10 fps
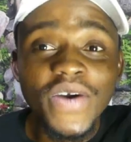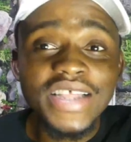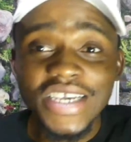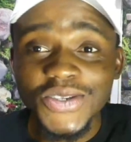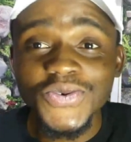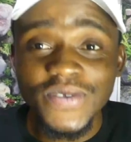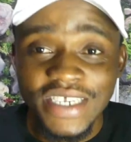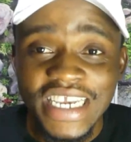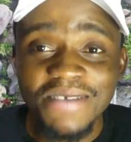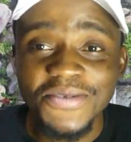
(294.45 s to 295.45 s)
where these two
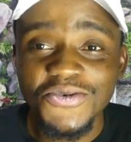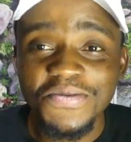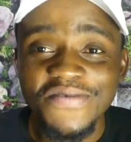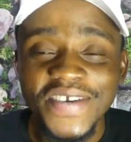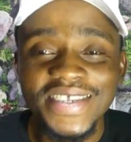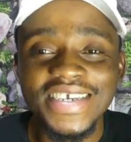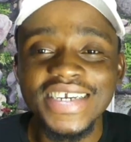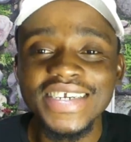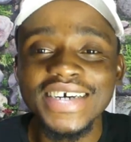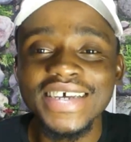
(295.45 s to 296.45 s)
teams will be facing
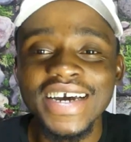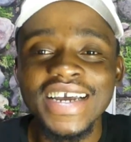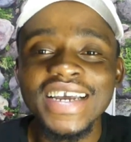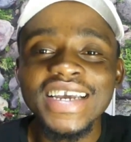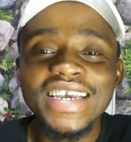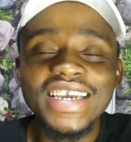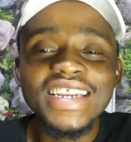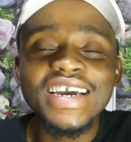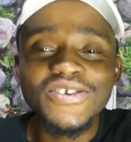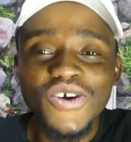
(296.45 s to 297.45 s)
each other
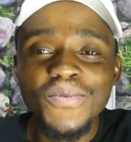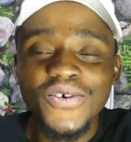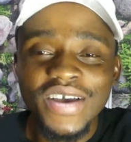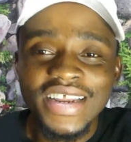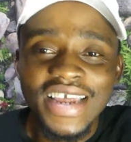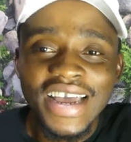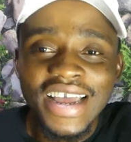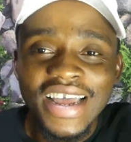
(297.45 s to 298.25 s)
in a doubleheader.